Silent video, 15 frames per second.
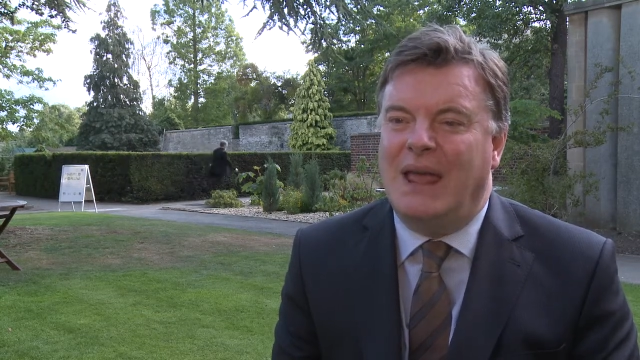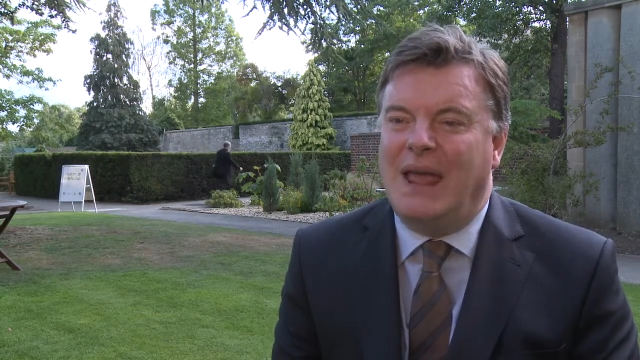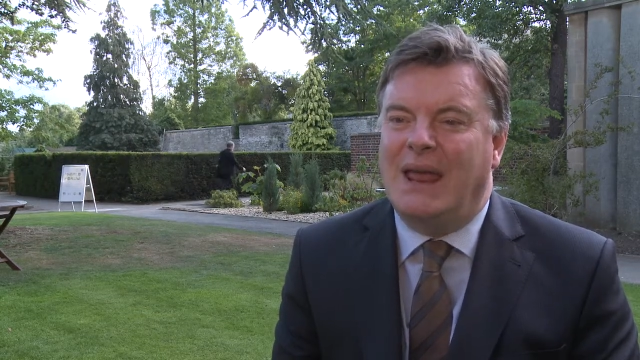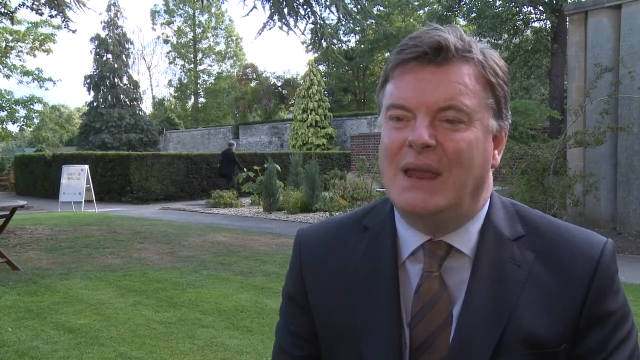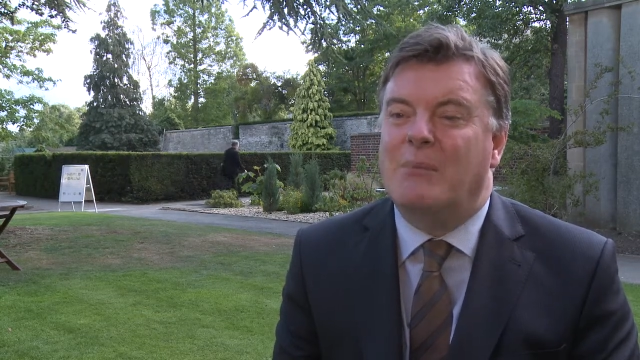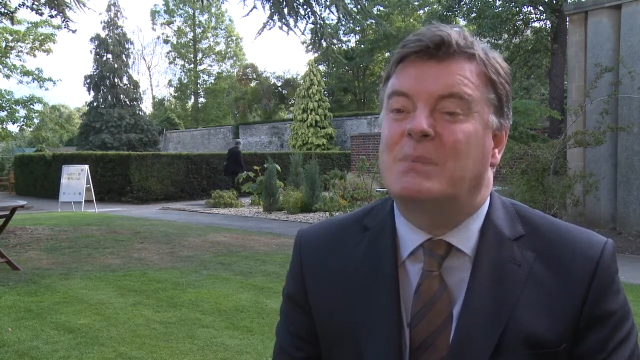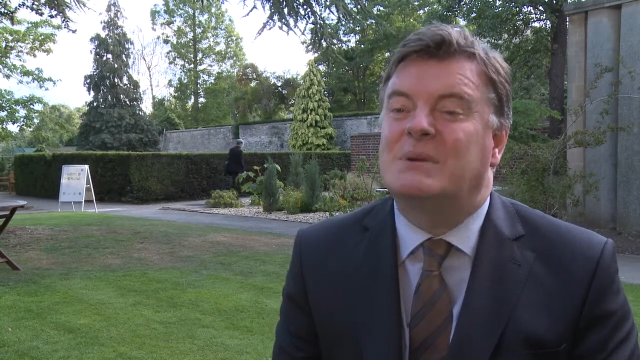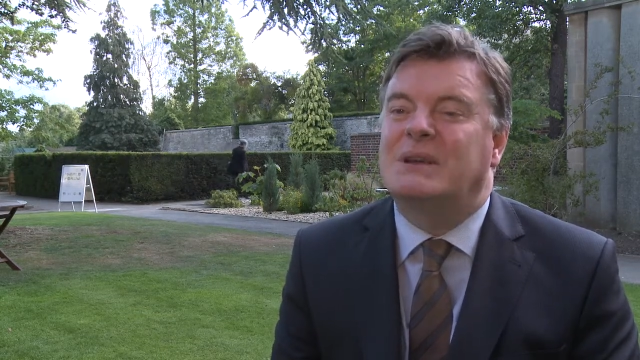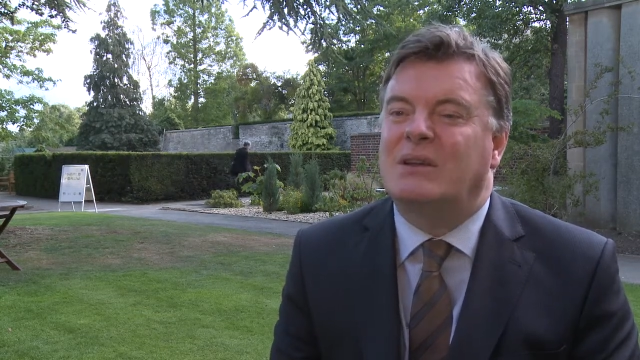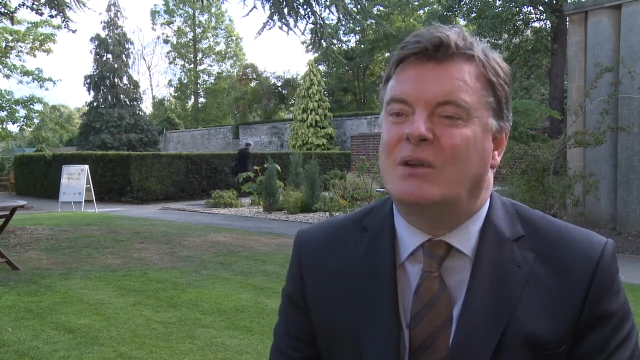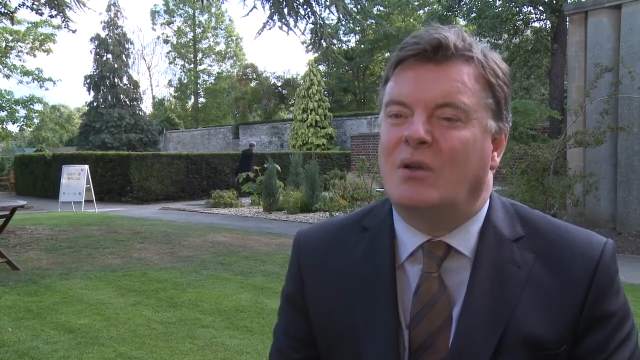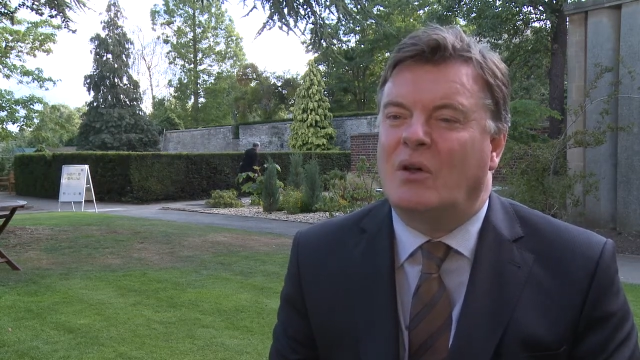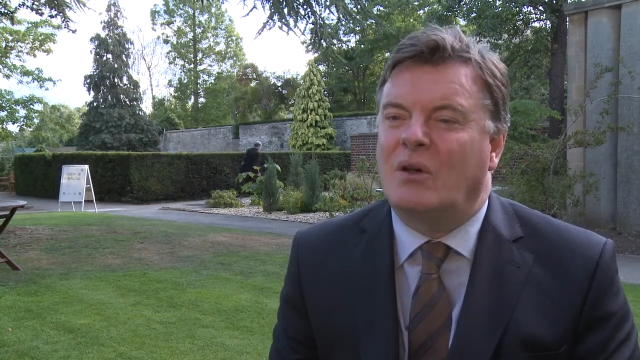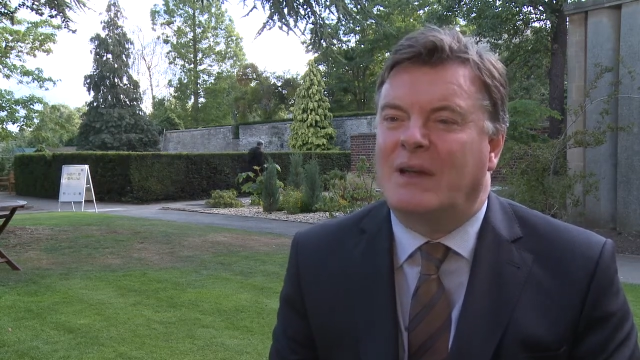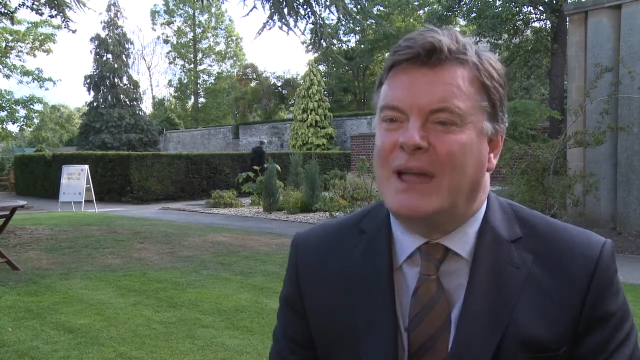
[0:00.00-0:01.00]
in a
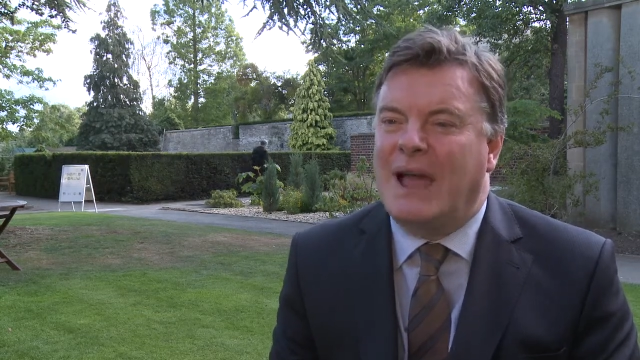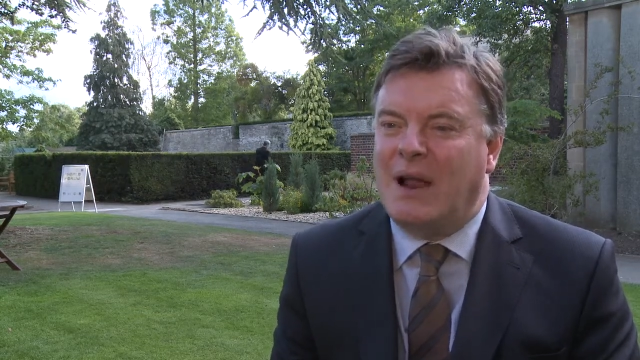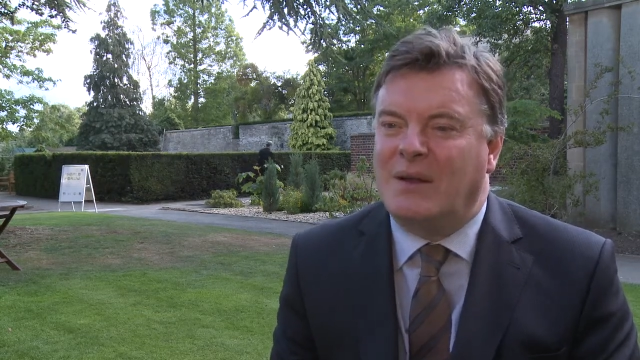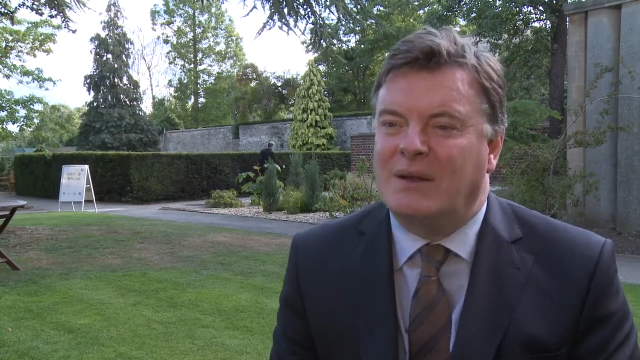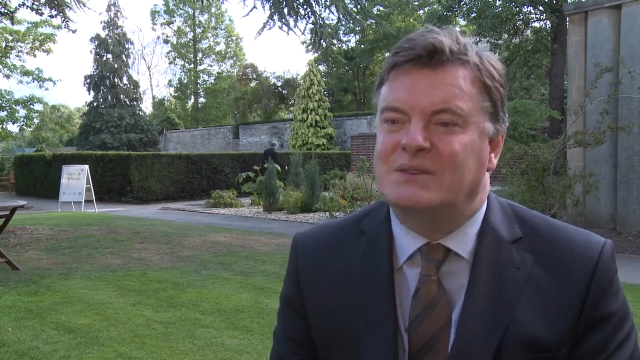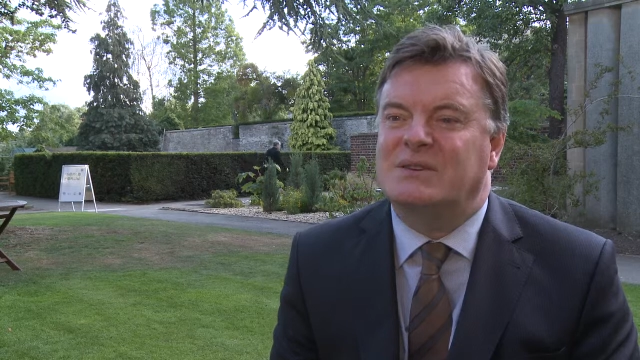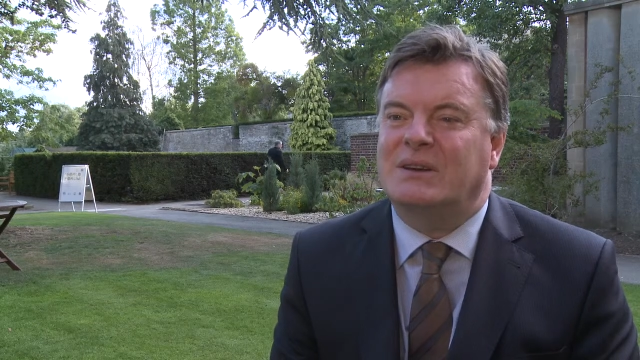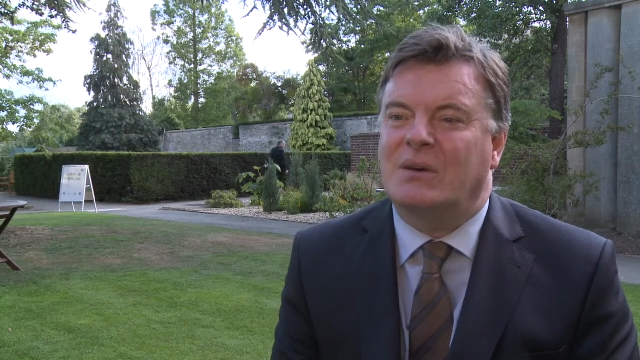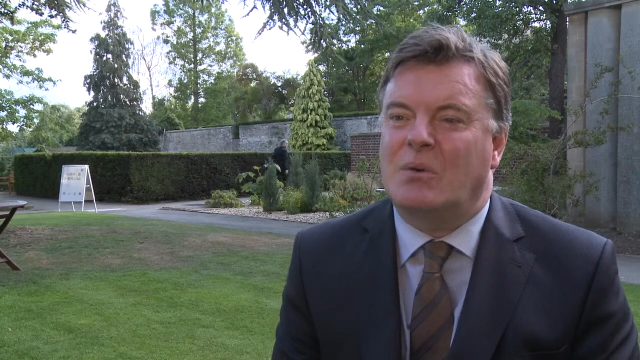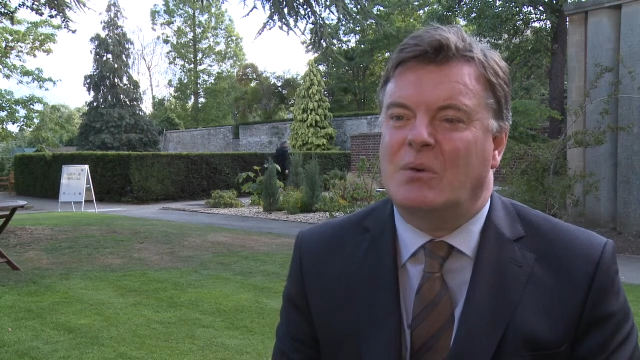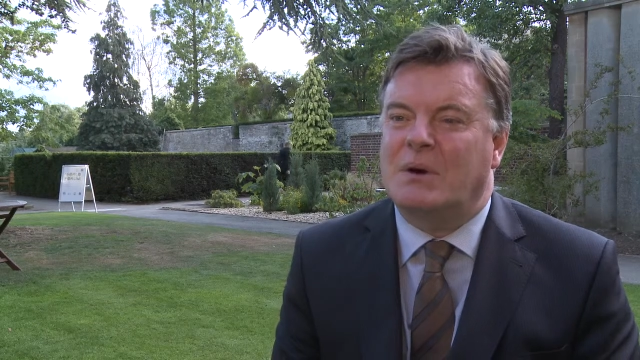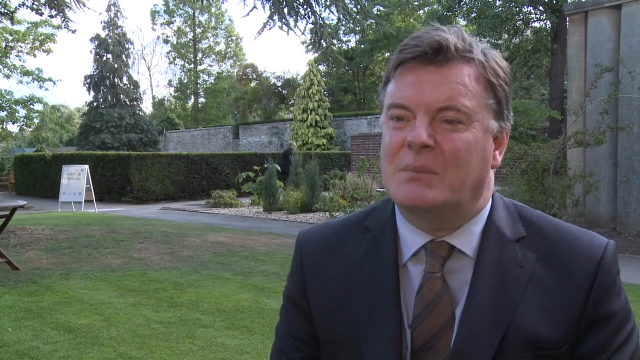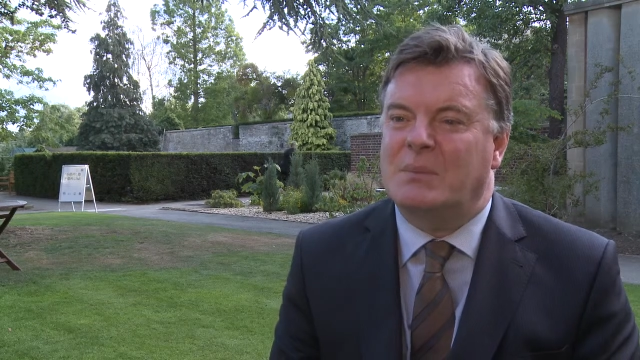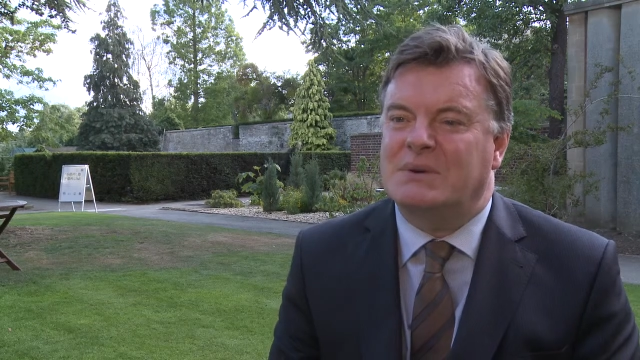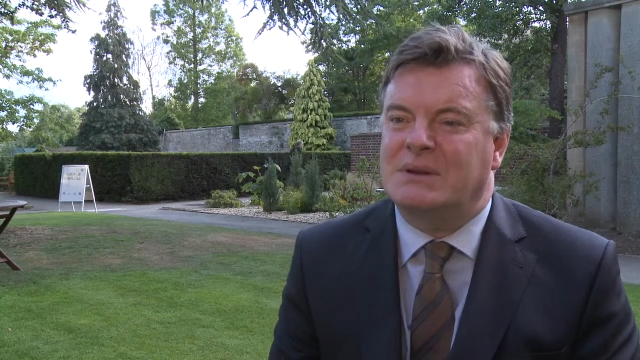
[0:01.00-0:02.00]
particular locality or
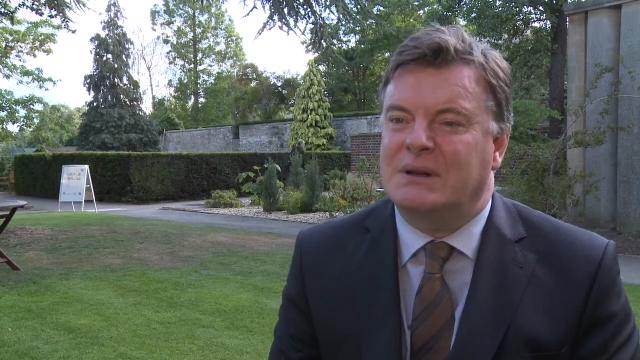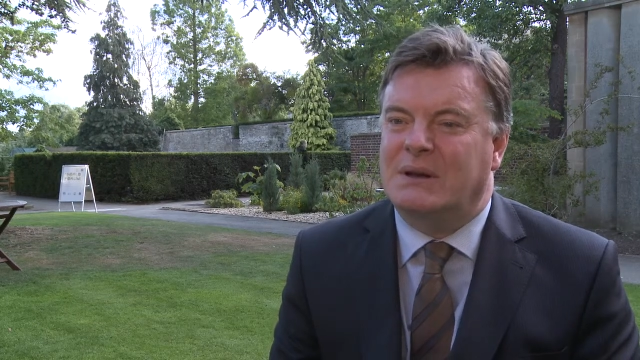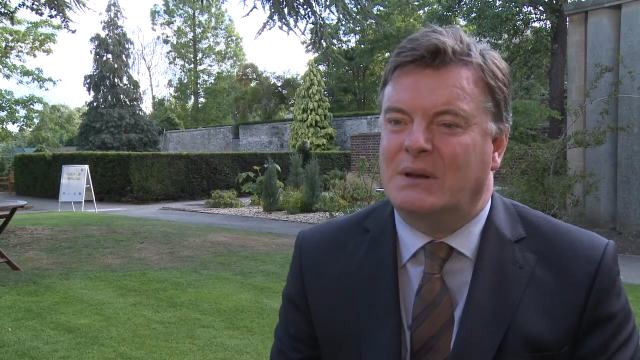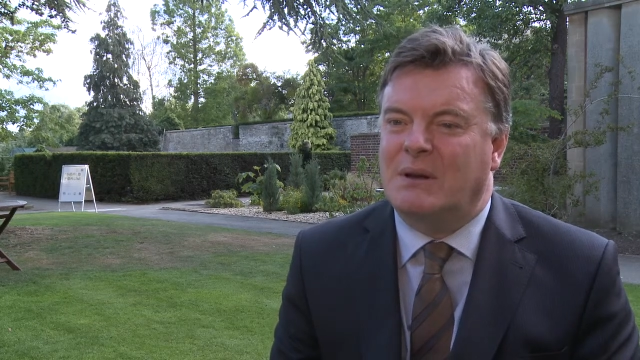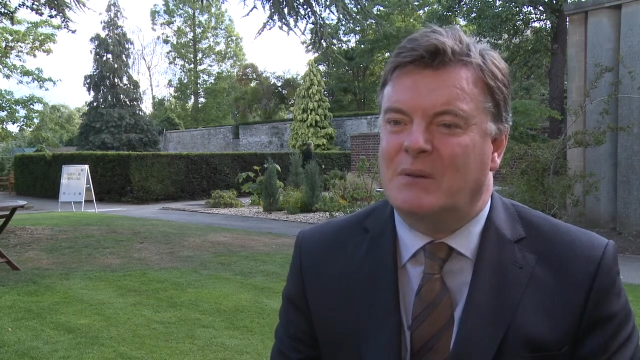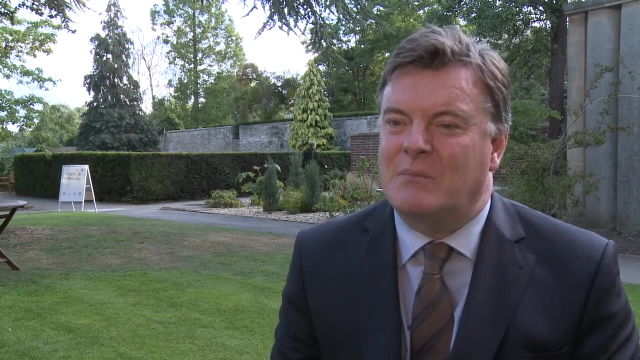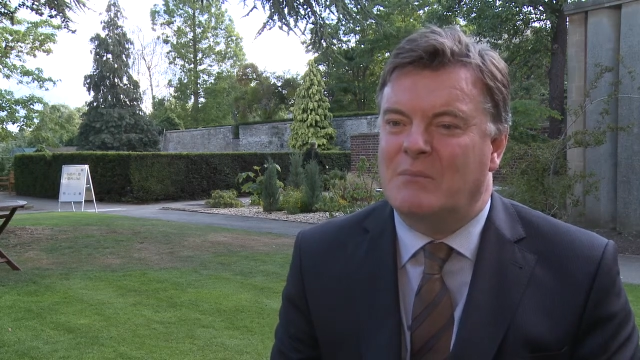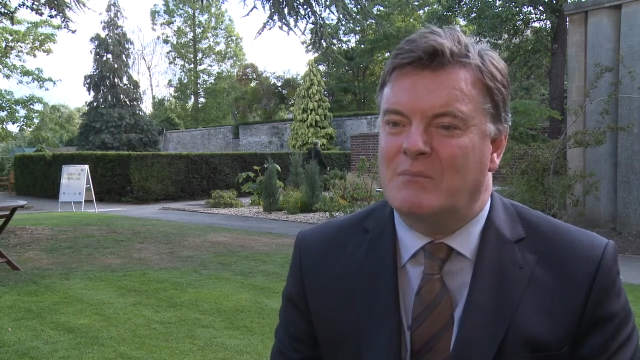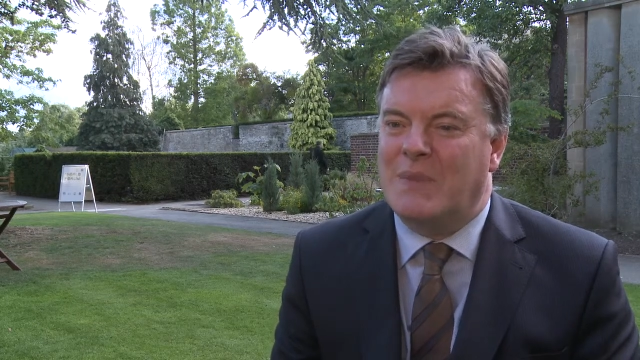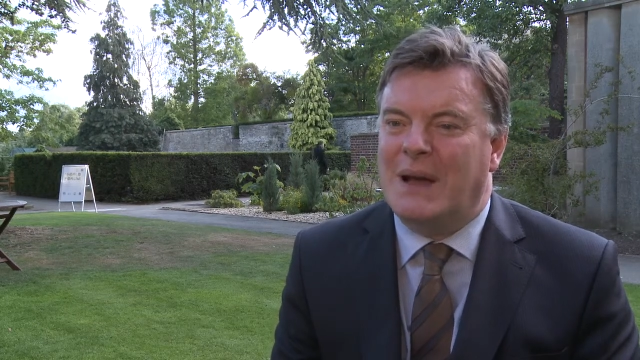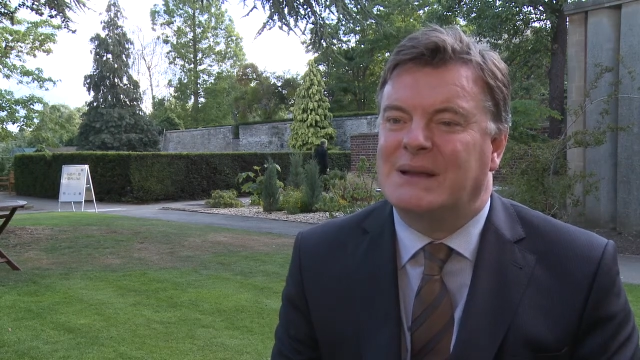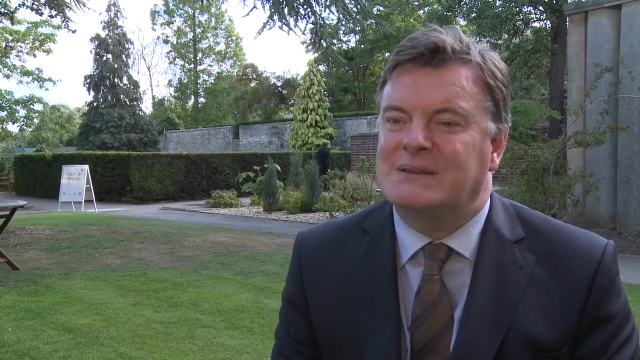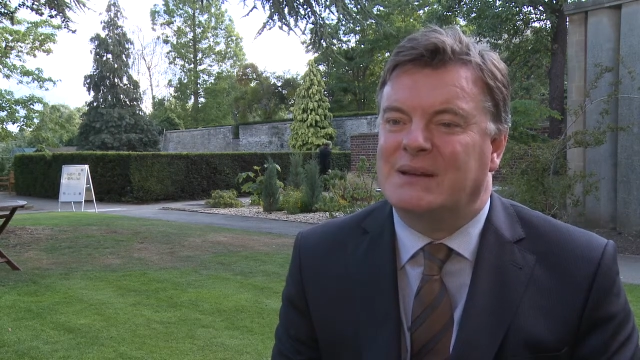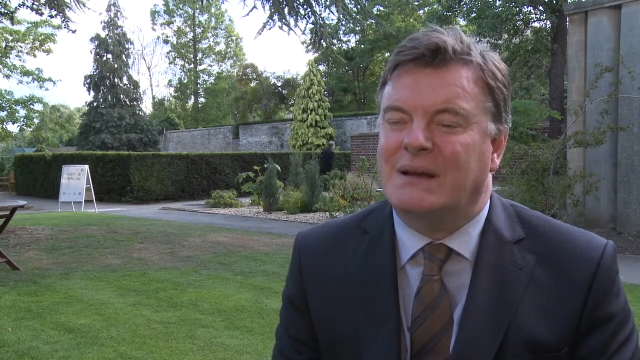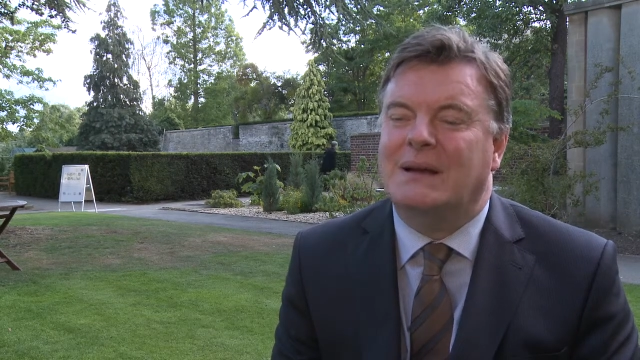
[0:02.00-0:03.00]
in a particular
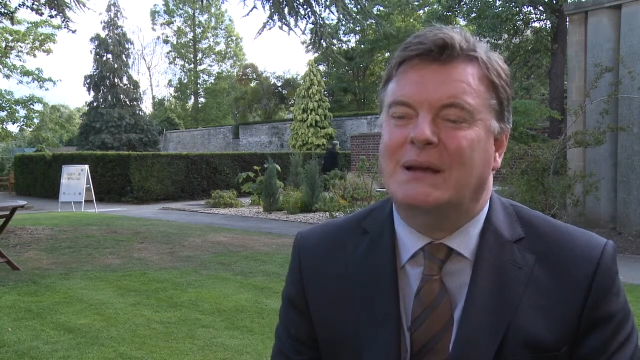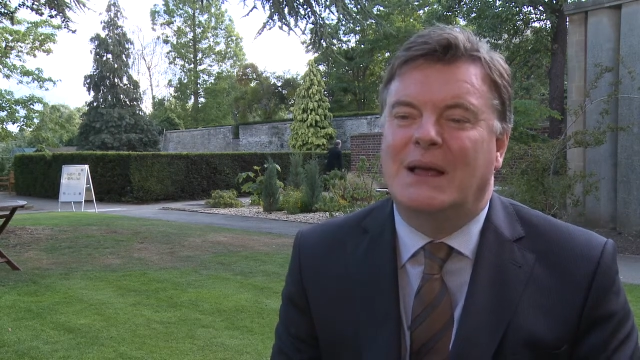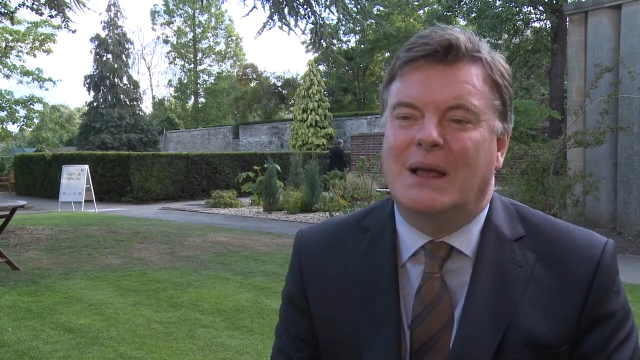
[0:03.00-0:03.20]
matter,